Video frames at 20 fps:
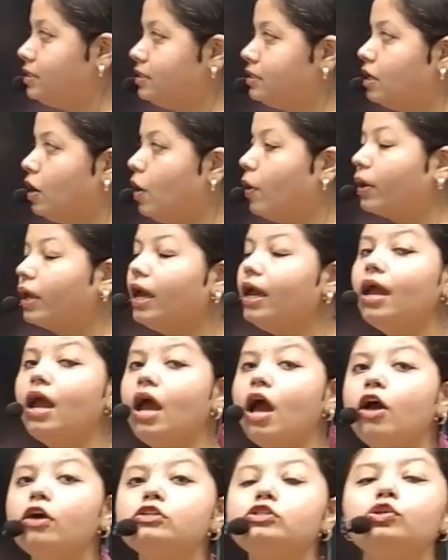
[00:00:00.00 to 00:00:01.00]
Okay?
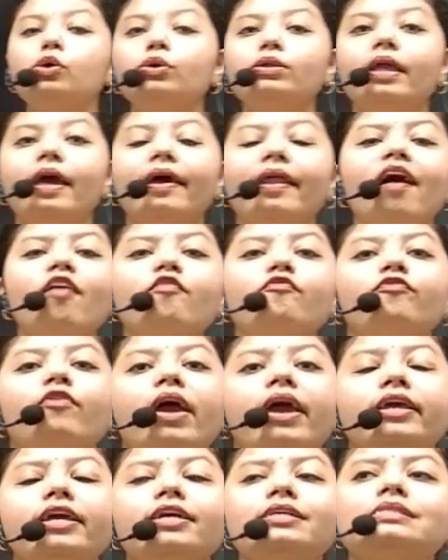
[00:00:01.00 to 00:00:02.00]
So there are
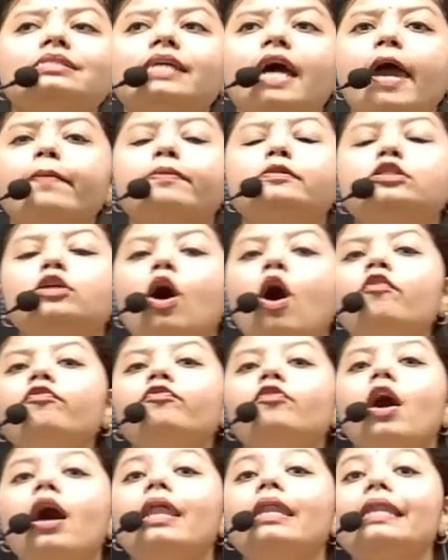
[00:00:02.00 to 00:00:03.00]
various types of
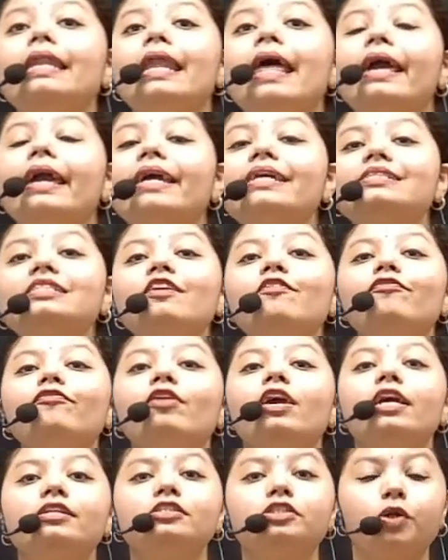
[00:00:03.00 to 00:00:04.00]
negative
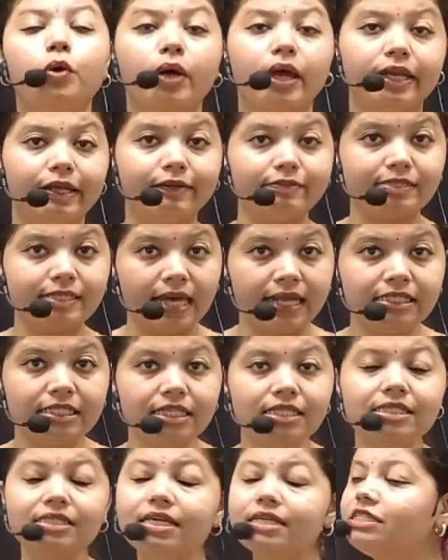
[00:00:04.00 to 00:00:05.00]
interrogative
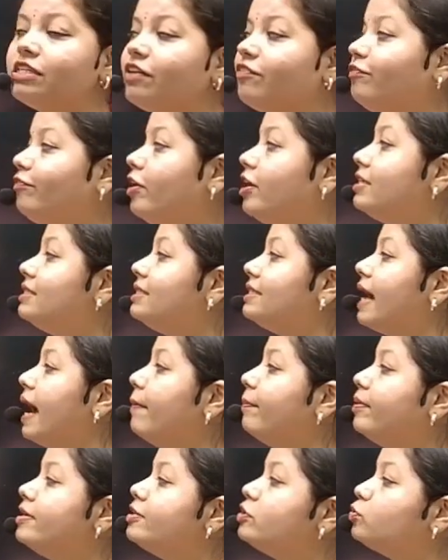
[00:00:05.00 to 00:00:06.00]
sentences. The first type
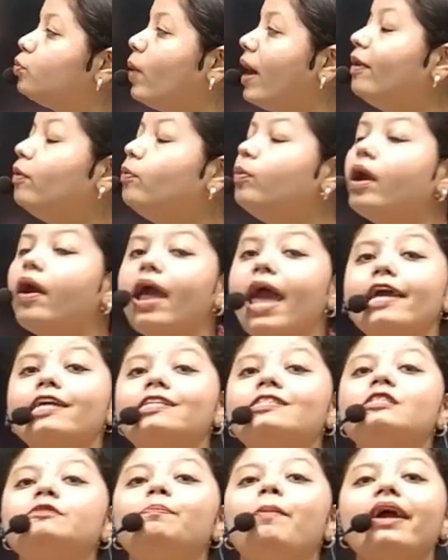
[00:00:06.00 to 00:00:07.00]
is when we are
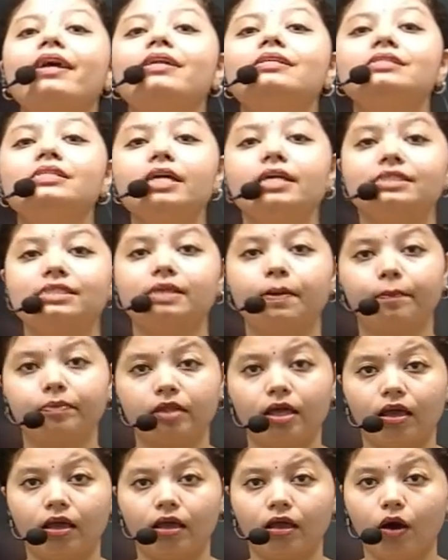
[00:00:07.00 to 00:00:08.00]
expecting
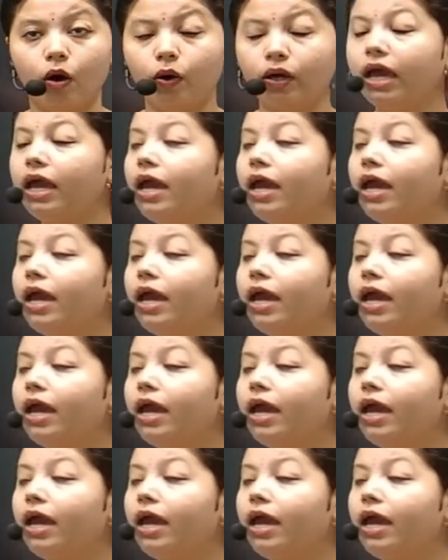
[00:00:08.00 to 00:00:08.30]
something. Okay?